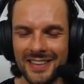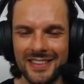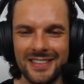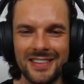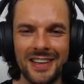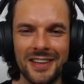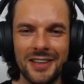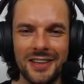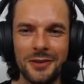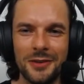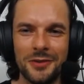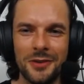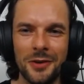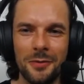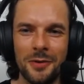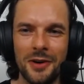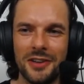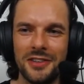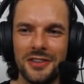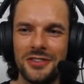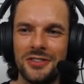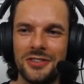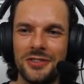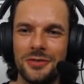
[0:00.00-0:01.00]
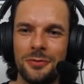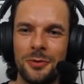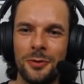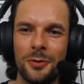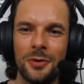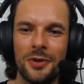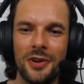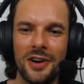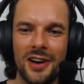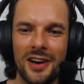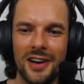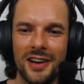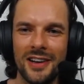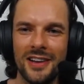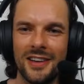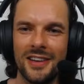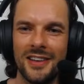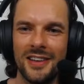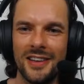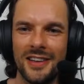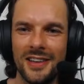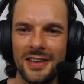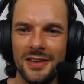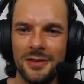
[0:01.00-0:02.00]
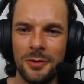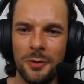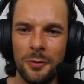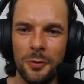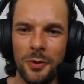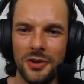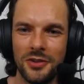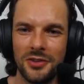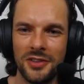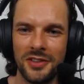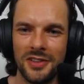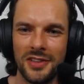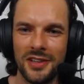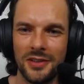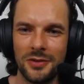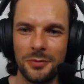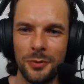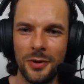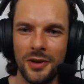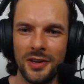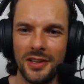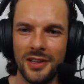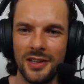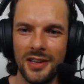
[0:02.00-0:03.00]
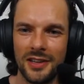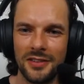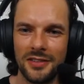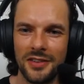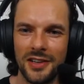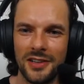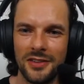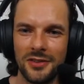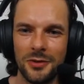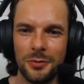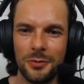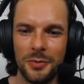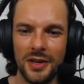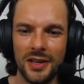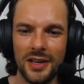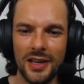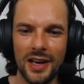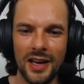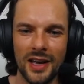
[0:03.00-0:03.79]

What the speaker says: thank you so much for watching this one, listening to me,